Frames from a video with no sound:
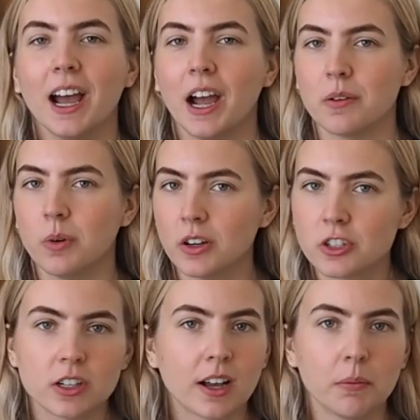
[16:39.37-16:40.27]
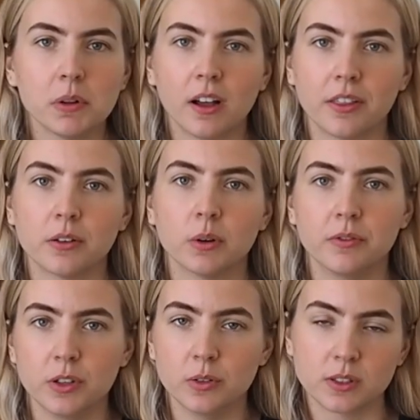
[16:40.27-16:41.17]
I'd watched a couple other
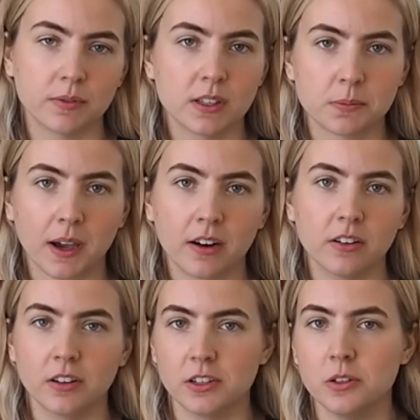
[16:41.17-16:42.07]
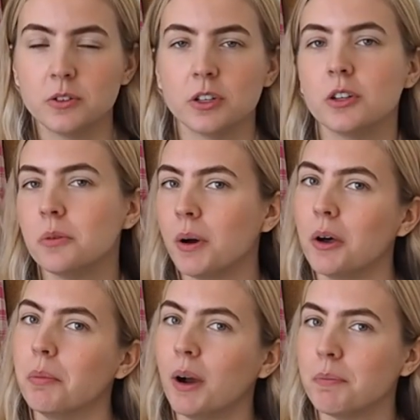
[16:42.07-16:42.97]
reviews of this pattern on YouTube. I'll
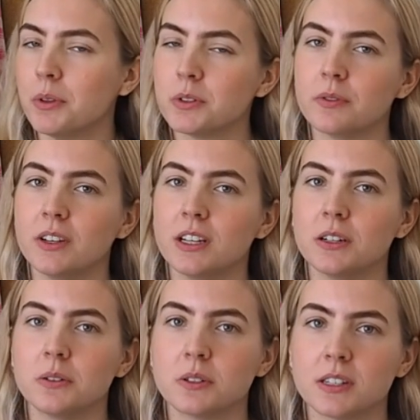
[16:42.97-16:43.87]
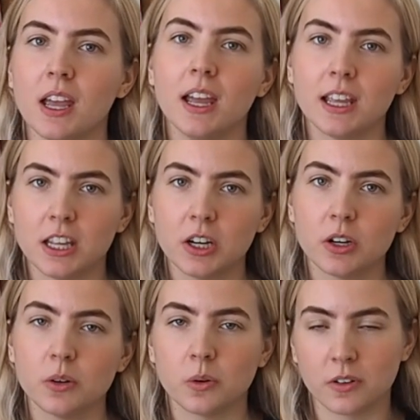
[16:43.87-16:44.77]
pop those videos
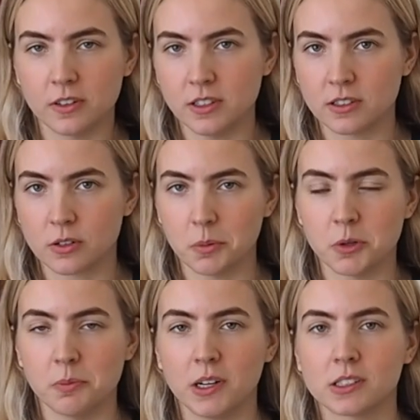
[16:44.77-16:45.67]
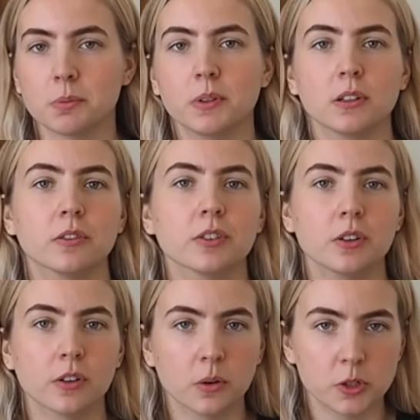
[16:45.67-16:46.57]
here or in the description box below for you
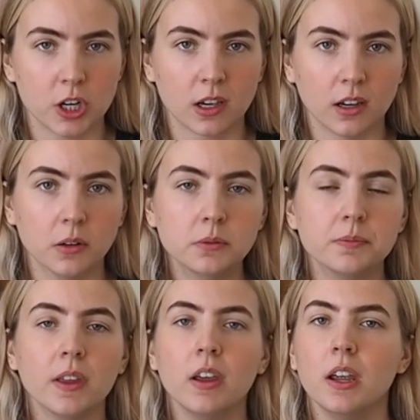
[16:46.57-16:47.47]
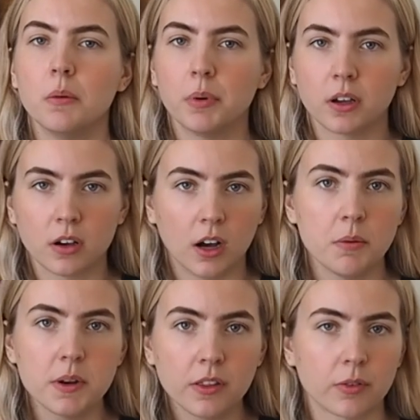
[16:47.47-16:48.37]
to go check out. But a
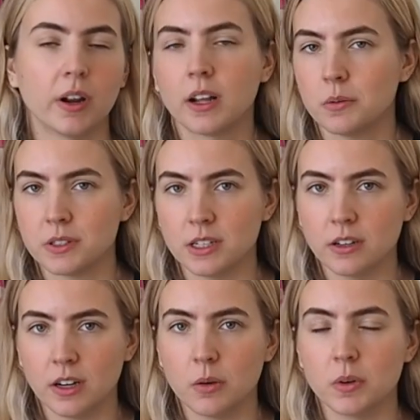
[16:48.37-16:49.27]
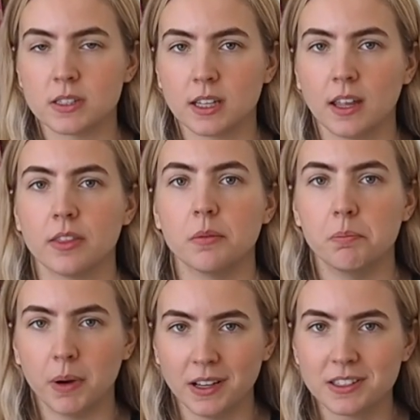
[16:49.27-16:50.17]
common thread I was hearing was that the
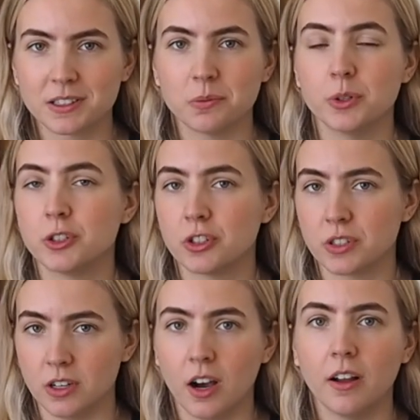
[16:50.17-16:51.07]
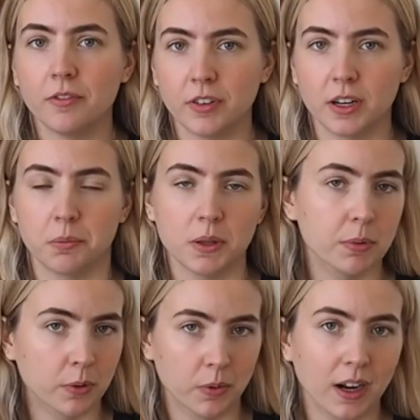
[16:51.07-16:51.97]
bust was just not fitting
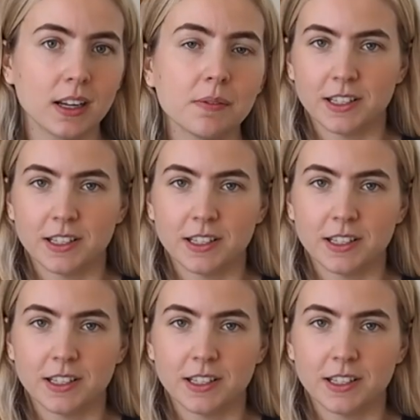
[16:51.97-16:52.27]
people right.